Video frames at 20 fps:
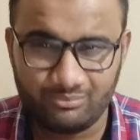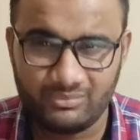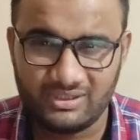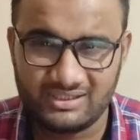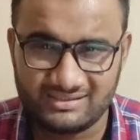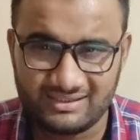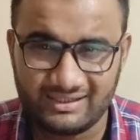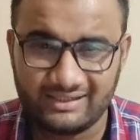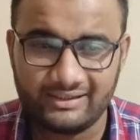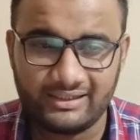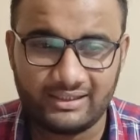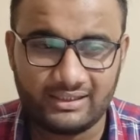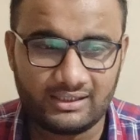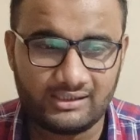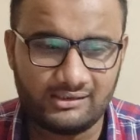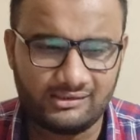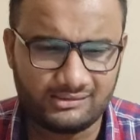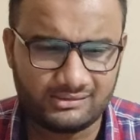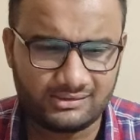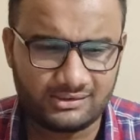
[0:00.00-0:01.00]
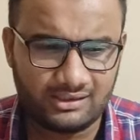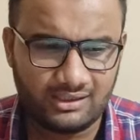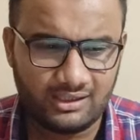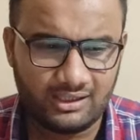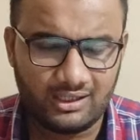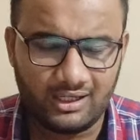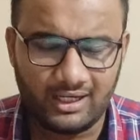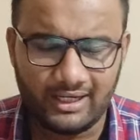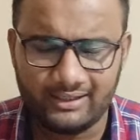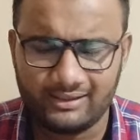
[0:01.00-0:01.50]
basic details
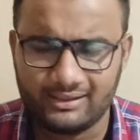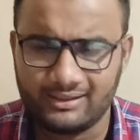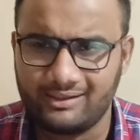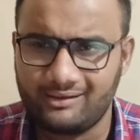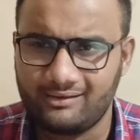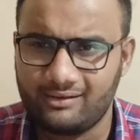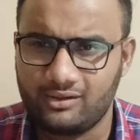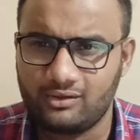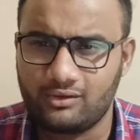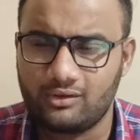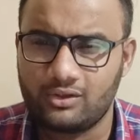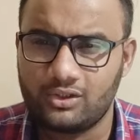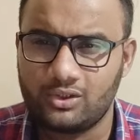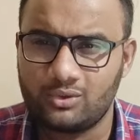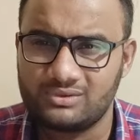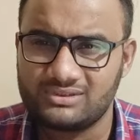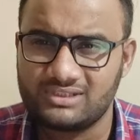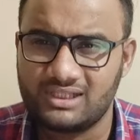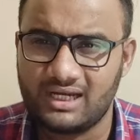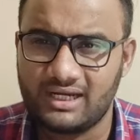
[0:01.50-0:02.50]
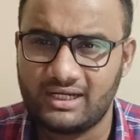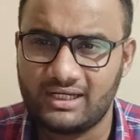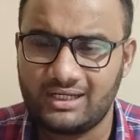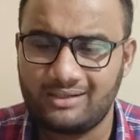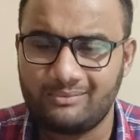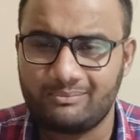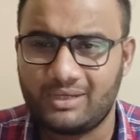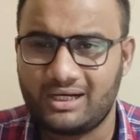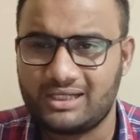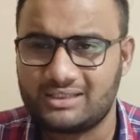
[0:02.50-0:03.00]
and get your user ID
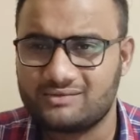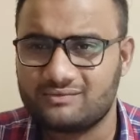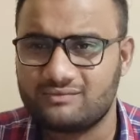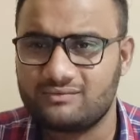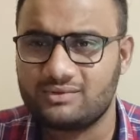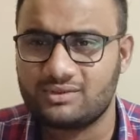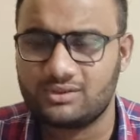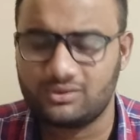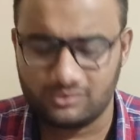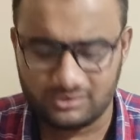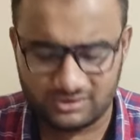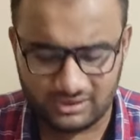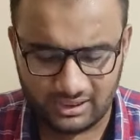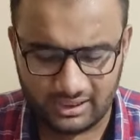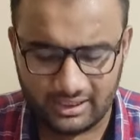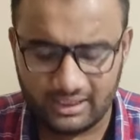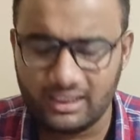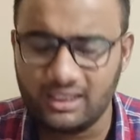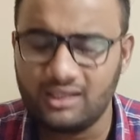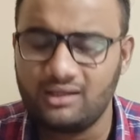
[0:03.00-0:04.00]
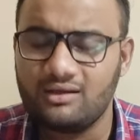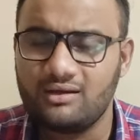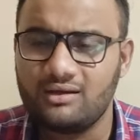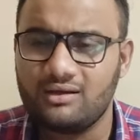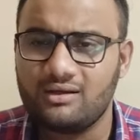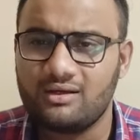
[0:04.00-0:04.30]
and password, user ID